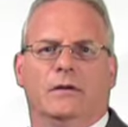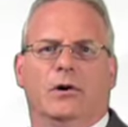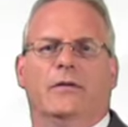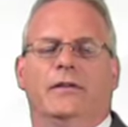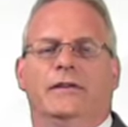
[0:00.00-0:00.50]

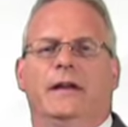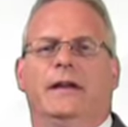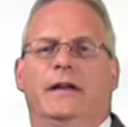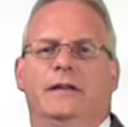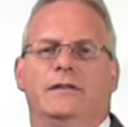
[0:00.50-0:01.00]
Over the
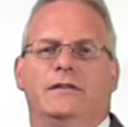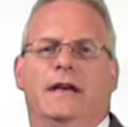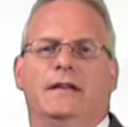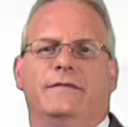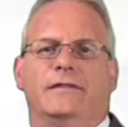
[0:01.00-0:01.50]
decades,
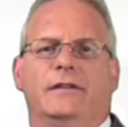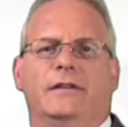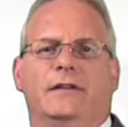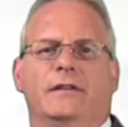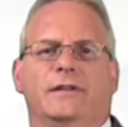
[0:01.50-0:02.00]
Todds facilities